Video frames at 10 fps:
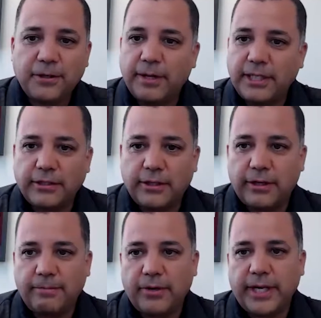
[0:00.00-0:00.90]
I
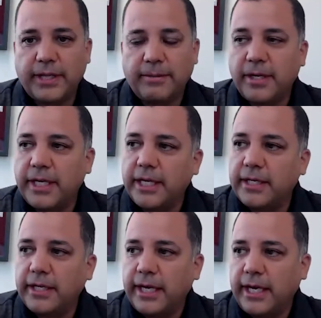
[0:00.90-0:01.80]
started bringing the money
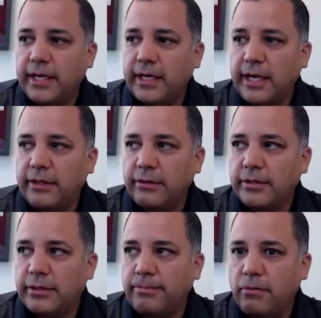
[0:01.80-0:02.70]
in, and there
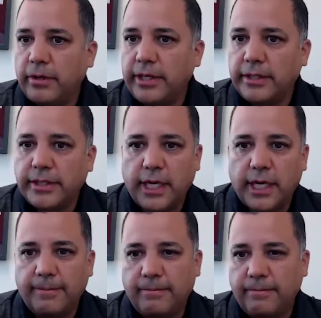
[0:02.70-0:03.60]
was a point in
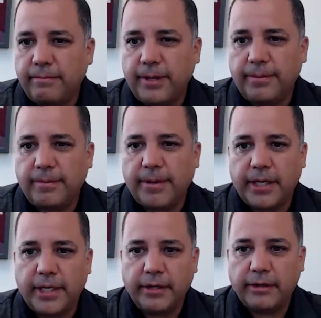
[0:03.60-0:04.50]
time, maybe
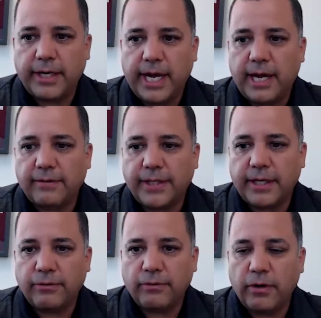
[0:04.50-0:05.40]
about 1.5 years
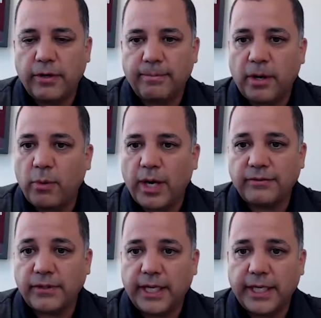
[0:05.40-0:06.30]
down the road, and my
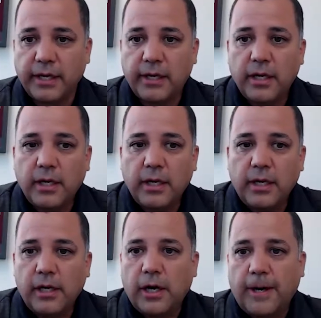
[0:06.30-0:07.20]
wife's like,
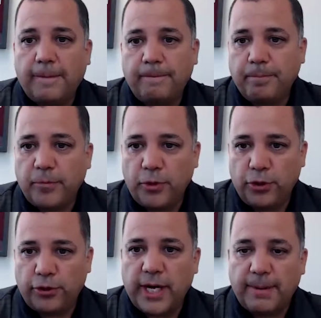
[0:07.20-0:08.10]

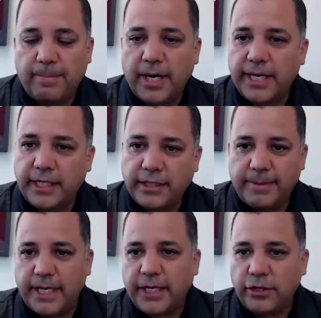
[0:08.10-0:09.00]
you're not buying as
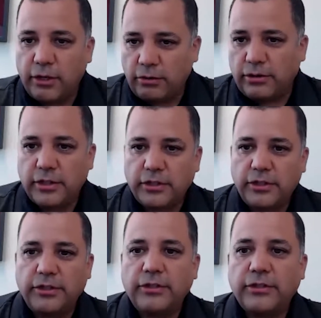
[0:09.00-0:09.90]
many notes as
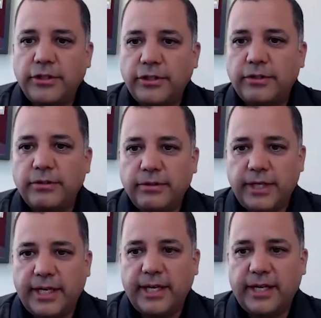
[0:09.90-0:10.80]
you used to,
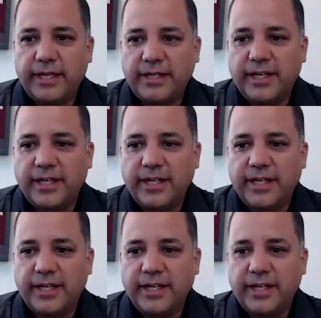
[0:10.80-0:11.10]
and